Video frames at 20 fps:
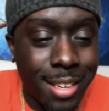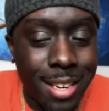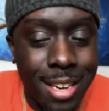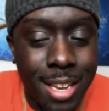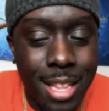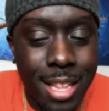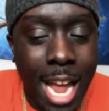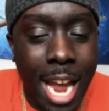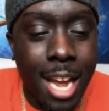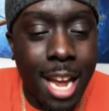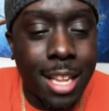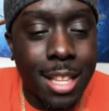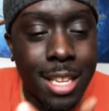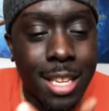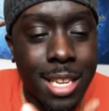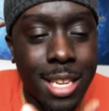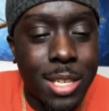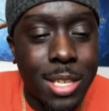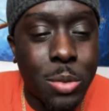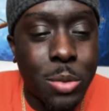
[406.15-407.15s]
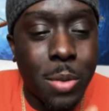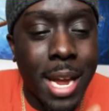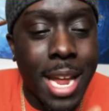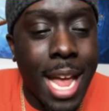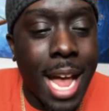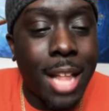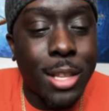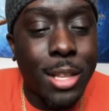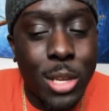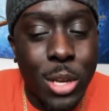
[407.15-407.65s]
Like, this is what y'all
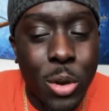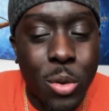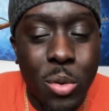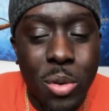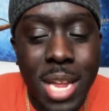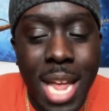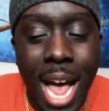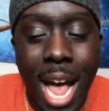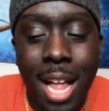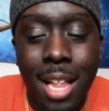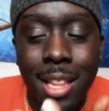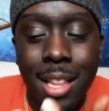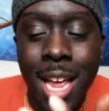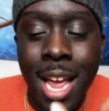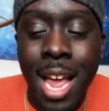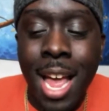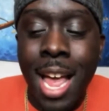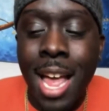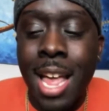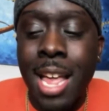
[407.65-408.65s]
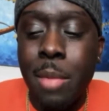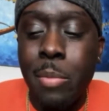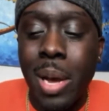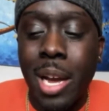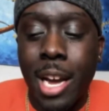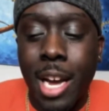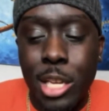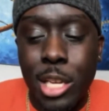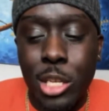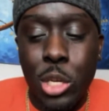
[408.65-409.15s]
do. Y'all,
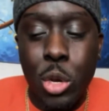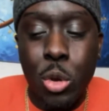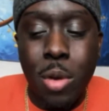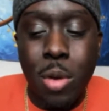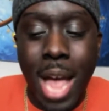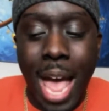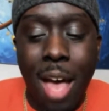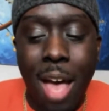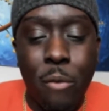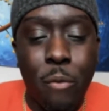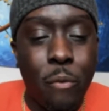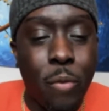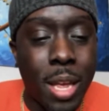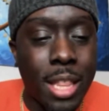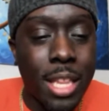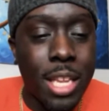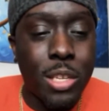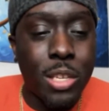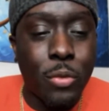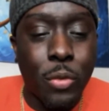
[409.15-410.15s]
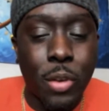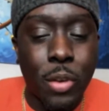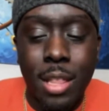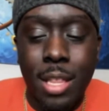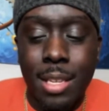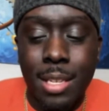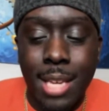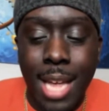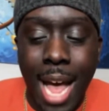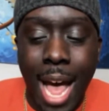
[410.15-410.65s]
because you have feelings for this
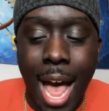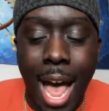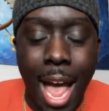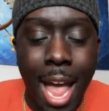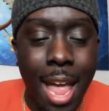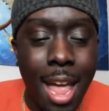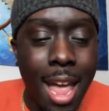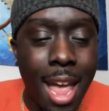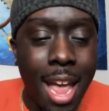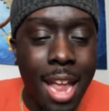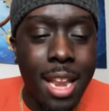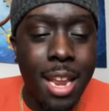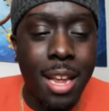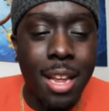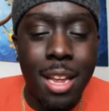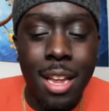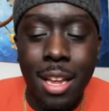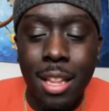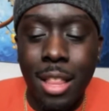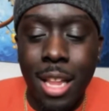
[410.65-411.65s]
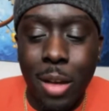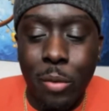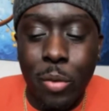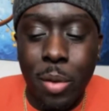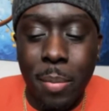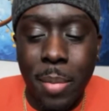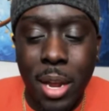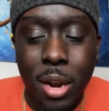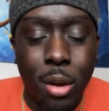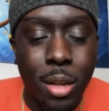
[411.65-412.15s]
guy and you love him
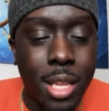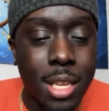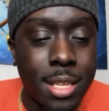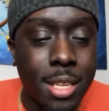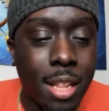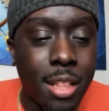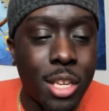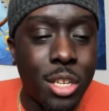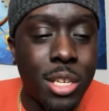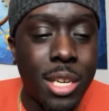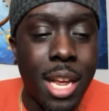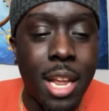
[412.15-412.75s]
and all this other shit,